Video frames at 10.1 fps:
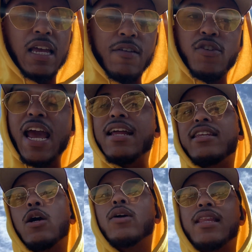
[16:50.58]
can't
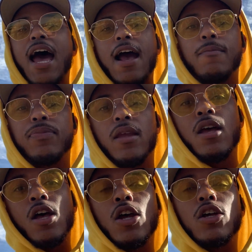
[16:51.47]
deal with that,
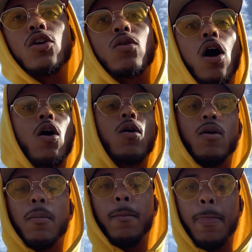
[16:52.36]
you know,
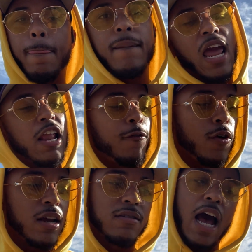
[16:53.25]

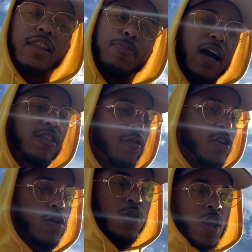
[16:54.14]
California is not the place for
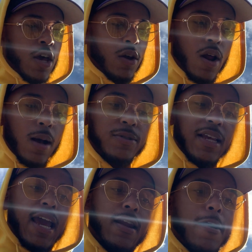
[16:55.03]
you. You know what I'm
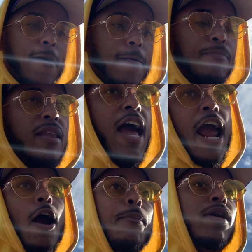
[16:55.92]
saying? The
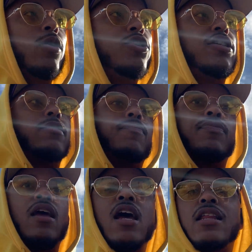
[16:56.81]
air pollution.
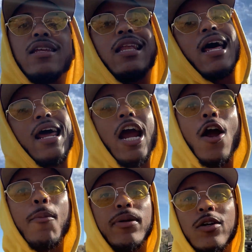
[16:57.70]
There's a lot of
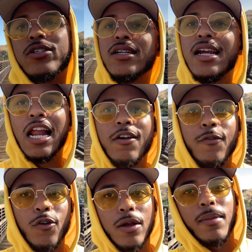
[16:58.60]
air pollution in
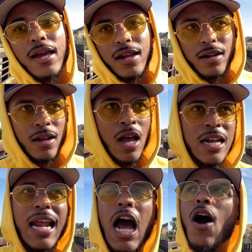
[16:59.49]
California, man.
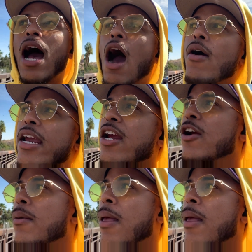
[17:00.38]
Now out here,